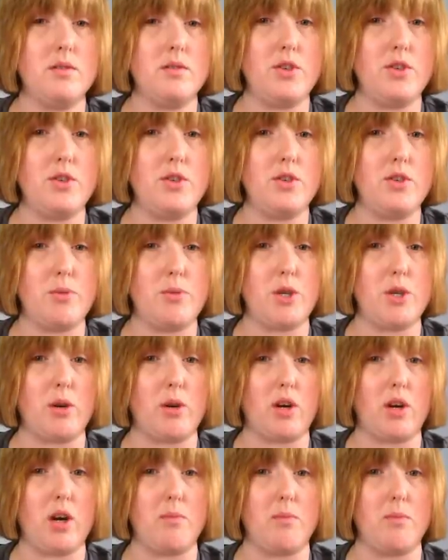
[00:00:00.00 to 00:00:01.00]

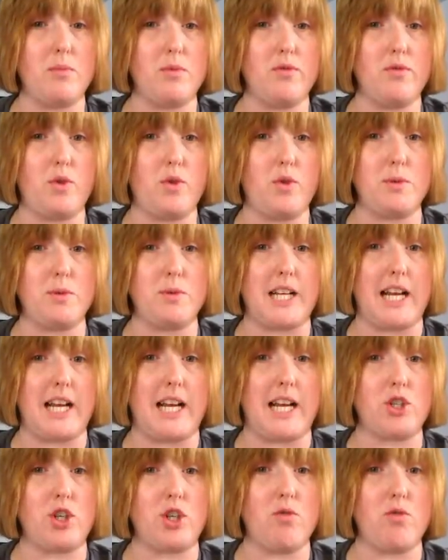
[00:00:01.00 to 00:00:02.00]

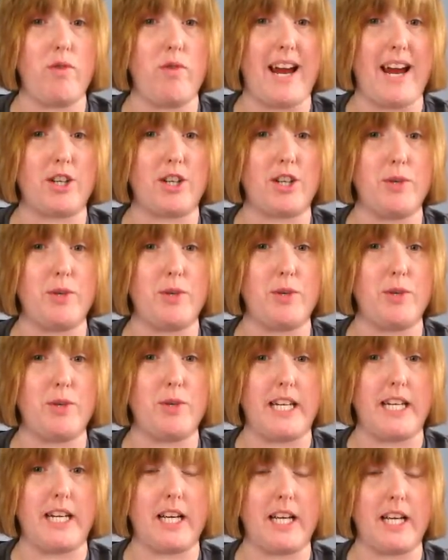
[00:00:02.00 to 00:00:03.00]
youtube.com/R3action
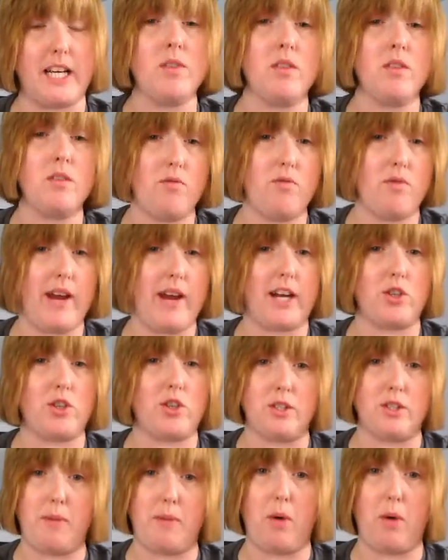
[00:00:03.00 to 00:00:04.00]
media.
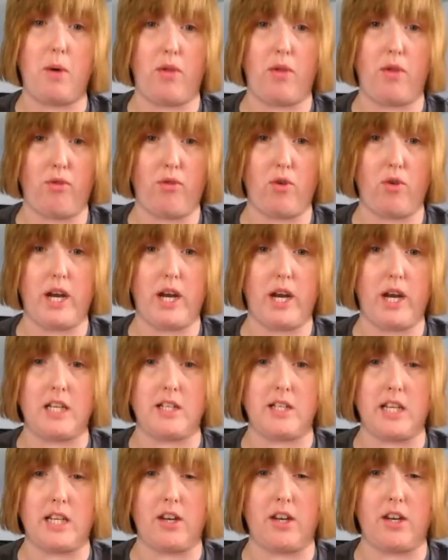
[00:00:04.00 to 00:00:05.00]
R3action start with a 3
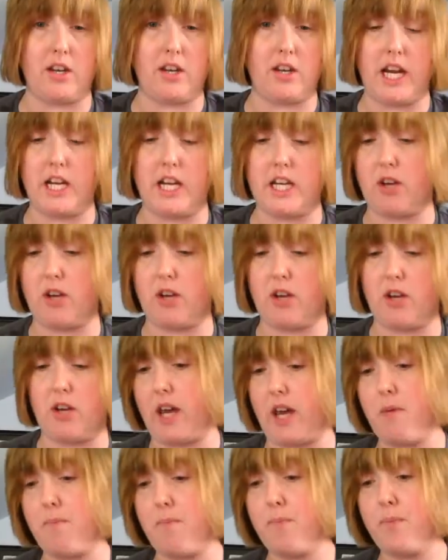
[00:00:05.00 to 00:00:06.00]
instead of an E, don't forget.